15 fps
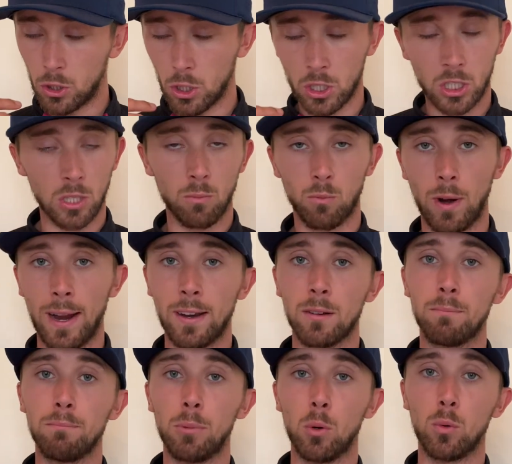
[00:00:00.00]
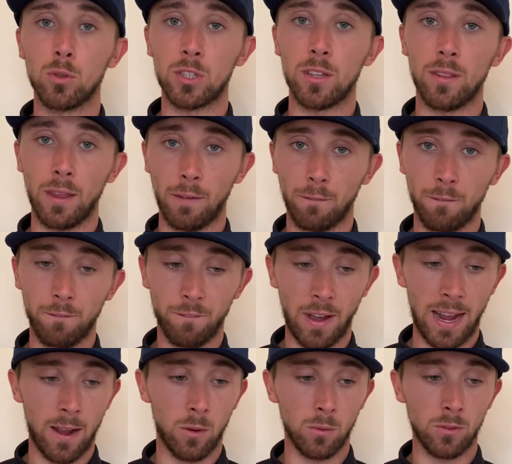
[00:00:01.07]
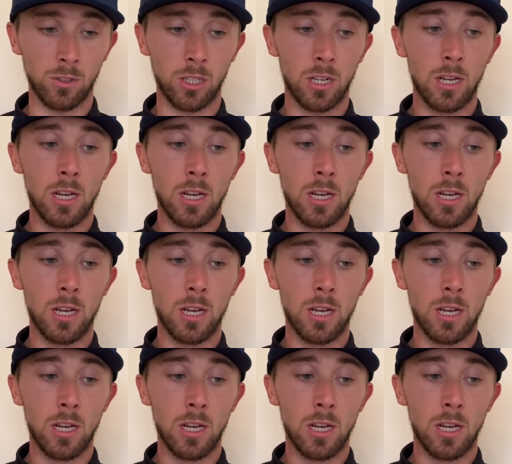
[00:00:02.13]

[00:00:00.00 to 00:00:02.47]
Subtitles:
just some random balls that they've found.